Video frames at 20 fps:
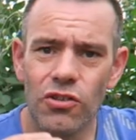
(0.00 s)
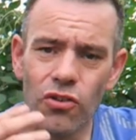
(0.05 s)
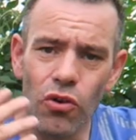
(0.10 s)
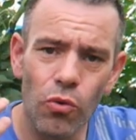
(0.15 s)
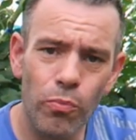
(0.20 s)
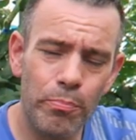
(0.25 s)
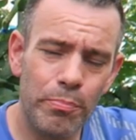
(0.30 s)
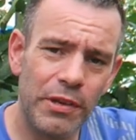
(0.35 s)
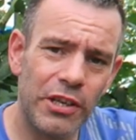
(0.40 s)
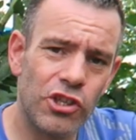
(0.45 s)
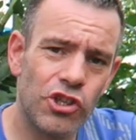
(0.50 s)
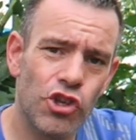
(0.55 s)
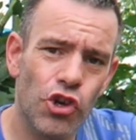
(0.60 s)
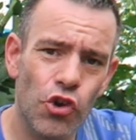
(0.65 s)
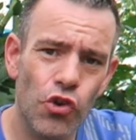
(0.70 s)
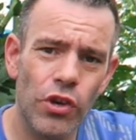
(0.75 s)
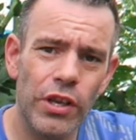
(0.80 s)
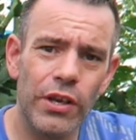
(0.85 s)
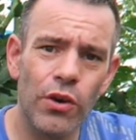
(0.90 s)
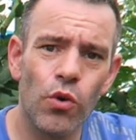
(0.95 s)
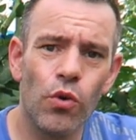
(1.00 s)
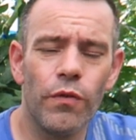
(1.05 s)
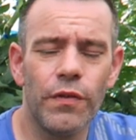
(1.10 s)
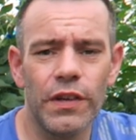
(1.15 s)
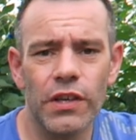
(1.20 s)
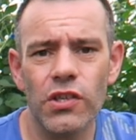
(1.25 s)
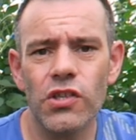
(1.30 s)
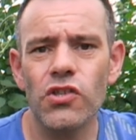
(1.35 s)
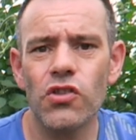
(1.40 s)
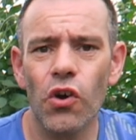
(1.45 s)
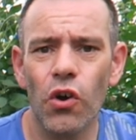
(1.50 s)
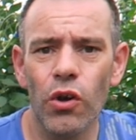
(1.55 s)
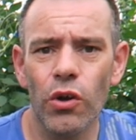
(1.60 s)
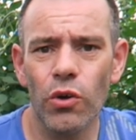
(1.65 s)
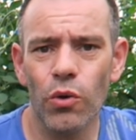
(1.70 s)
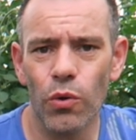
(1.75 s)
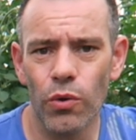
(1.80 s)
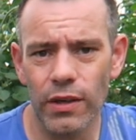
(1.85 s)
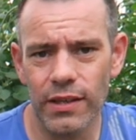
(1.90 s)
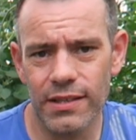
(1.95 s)
Don't be churning over your
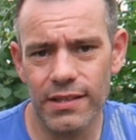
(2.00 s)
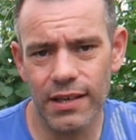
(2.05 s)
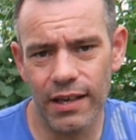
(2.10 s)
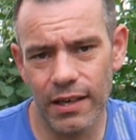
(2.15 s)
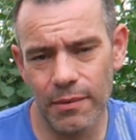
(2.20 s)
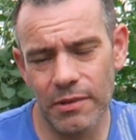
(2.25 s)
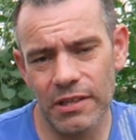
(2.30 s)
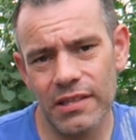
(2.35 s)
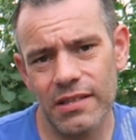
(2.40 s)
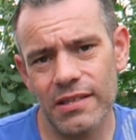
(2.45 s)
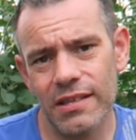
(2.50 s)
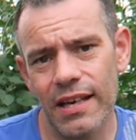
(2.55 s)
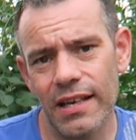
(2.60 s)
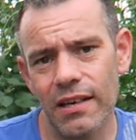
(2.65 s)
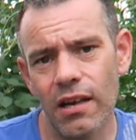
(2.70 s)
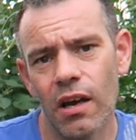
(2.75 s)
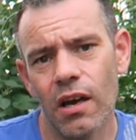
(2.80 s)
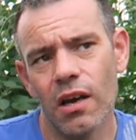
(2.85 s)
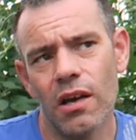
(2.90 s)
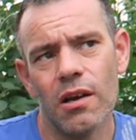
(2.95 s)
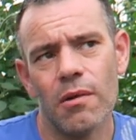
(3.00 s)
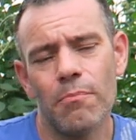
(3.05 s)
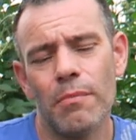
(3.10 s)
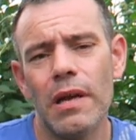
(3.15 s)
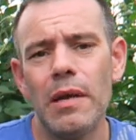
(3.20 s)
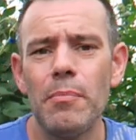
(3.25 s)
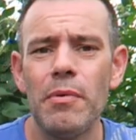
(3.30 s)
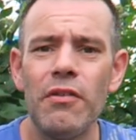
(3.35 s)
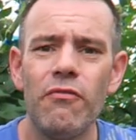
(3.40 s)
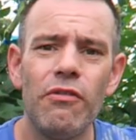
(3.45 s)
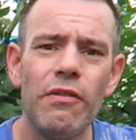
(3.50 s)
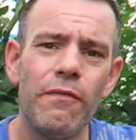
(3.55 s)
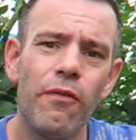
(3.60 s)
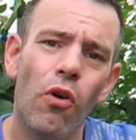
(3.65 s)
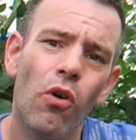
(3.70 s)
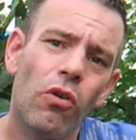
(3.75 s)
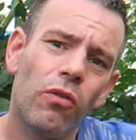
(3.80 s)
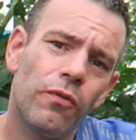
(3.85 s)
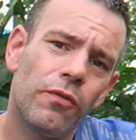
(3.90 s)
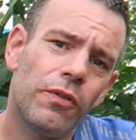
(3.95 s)
soil all the time. Instead, maybe
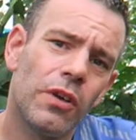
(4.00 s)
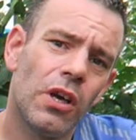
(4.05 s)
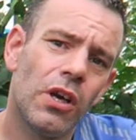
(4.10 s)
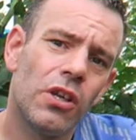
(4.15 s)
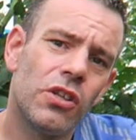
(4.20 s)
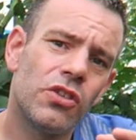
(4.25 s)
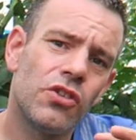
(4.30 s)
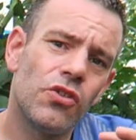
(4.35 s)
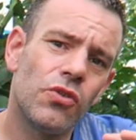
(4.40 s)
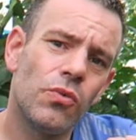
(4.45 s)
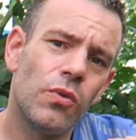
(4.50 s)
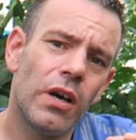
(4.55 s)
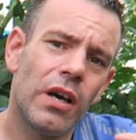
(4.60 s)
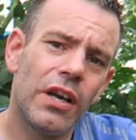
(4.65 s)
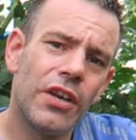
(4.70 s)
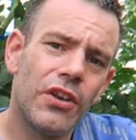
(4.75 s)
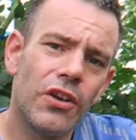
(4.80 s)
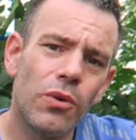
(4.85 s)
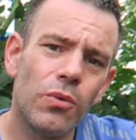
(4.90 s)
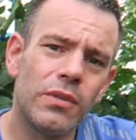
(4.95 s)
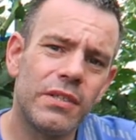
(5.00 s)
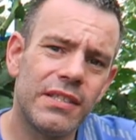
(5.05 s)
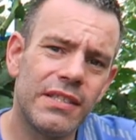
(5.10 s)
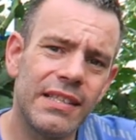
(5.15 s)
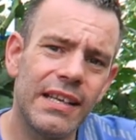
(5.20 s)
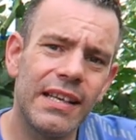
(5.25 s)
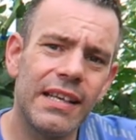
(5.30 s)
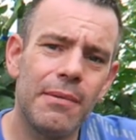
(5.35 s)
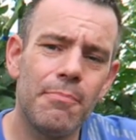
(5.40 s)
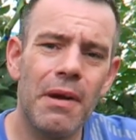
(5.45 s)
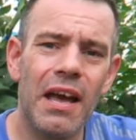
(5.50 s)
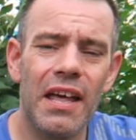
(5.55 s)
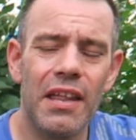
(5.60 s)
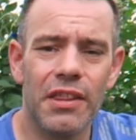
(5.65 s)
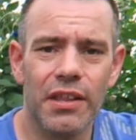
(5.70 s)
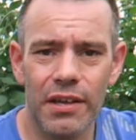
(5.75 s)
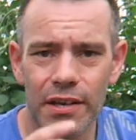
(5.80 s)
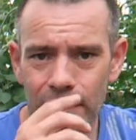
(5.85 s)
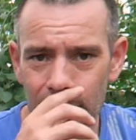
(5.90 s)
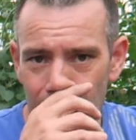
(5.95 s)
revolve to a no dig
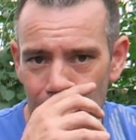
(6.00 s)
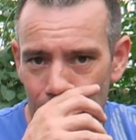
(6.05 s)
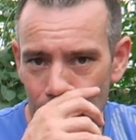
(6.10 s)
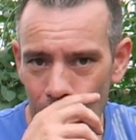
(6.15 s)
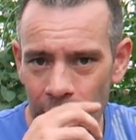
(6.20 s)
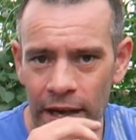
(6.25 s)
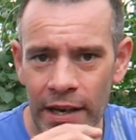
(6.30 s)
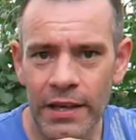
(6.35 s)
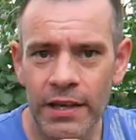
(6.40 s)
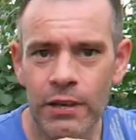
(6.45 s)
method where